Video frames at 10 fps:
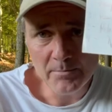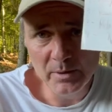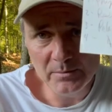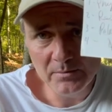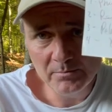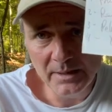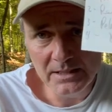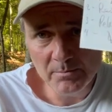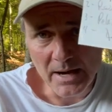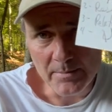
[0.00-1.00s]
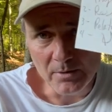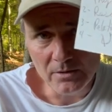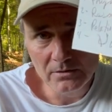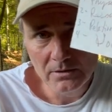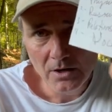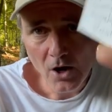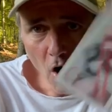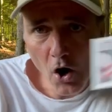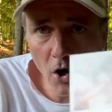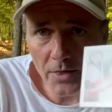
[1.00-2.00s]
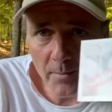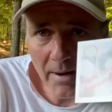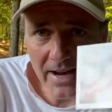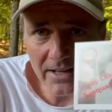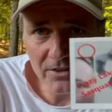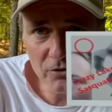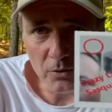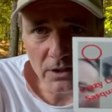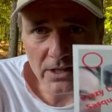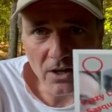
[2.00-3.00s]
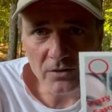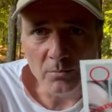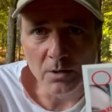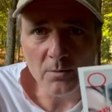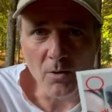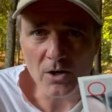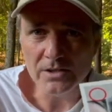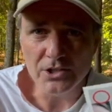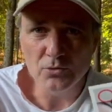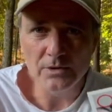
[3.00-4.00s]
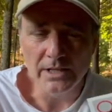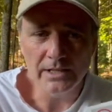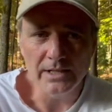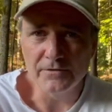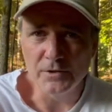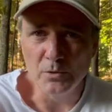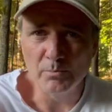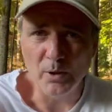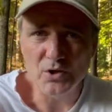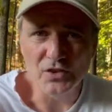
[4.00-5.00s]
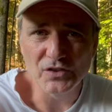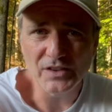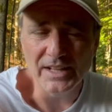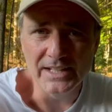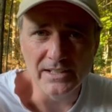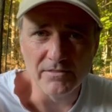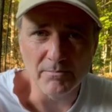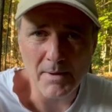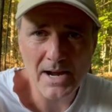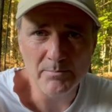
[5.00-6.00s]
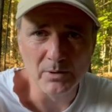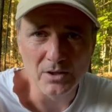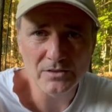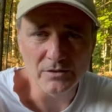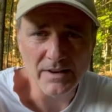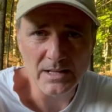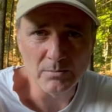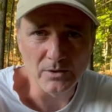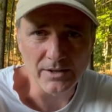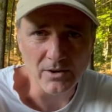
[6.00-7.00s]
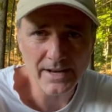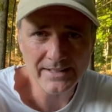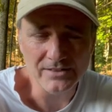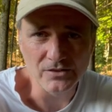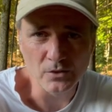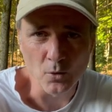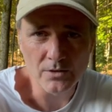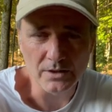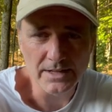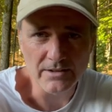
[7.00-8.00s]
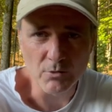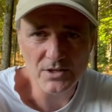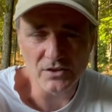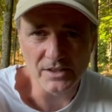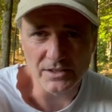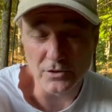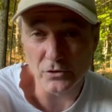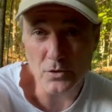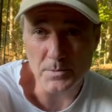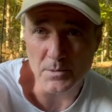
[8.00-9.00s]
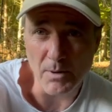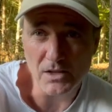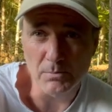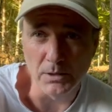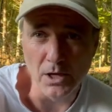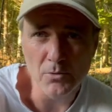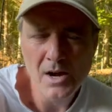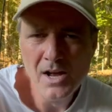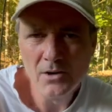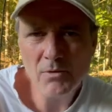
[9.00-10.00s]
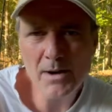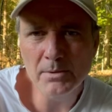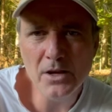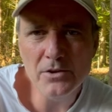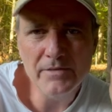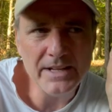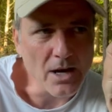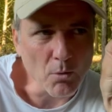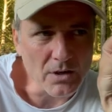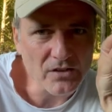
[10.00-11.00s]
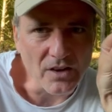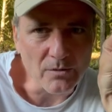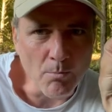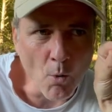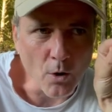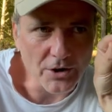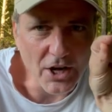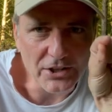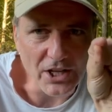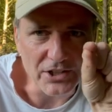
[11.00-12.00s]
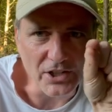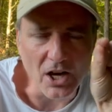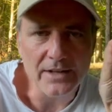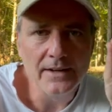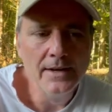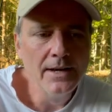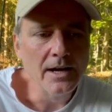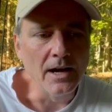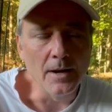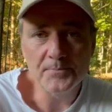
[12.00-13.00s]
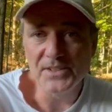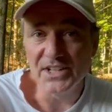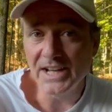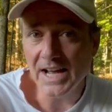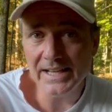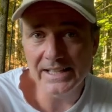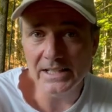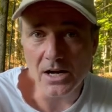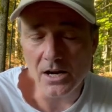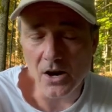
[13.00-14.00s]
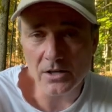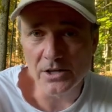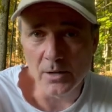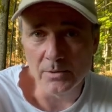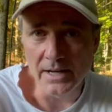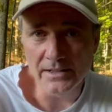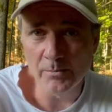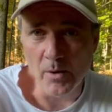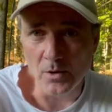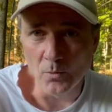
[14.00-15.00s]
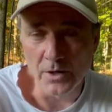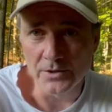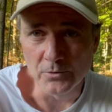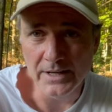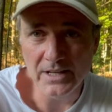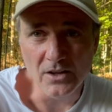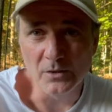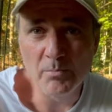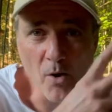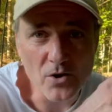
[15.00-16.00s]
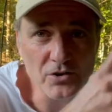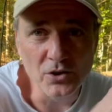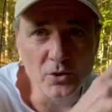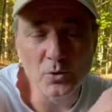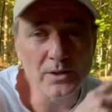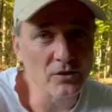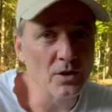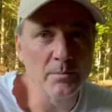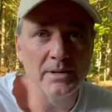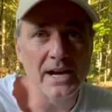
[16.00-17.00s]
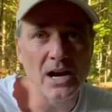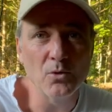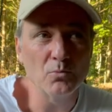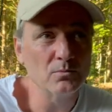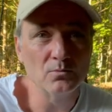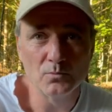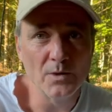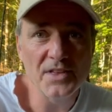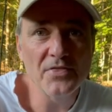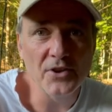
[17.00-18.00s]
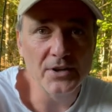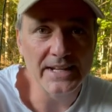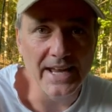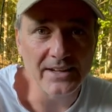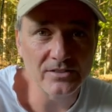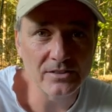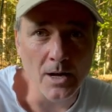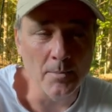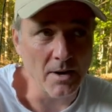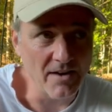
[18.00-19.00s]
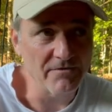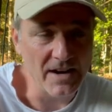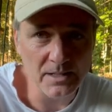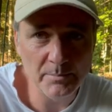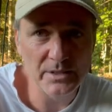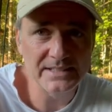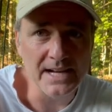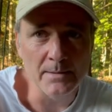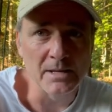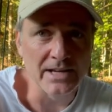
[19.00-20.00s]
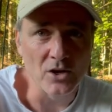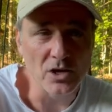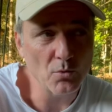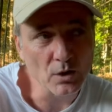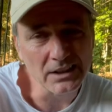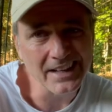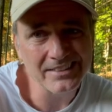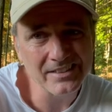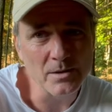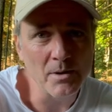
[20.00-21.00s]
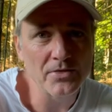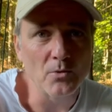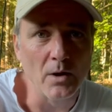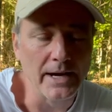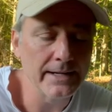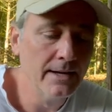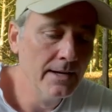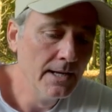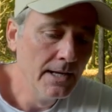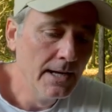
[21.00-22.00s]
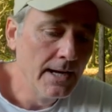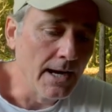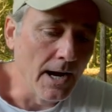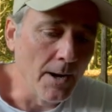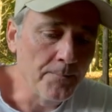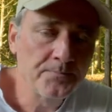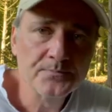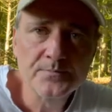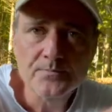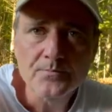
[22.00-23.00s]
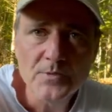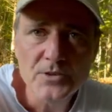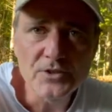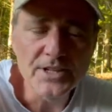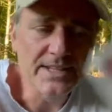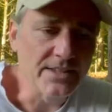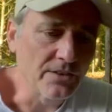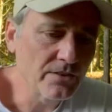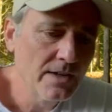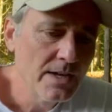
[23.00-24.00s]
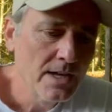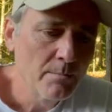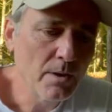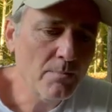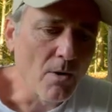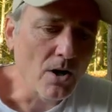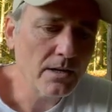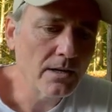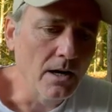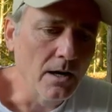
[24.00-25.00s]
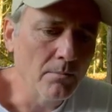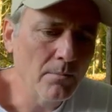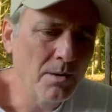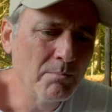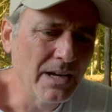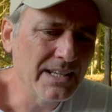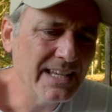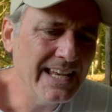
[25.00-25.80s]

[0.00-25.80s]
put pen to paper on the back of this really awesome bookmark that you get if you purchase any of my books available in our Etsy store, the link of which is in the description box below, right below the video where it says more dot dot dot. Uh, you got to get October Nights Part 1 and read it because Part 2 is going to be out within 30 days. I'm, i finally put a timeline on it. We're less than a month away. Um, so you get this bookmark. Um, but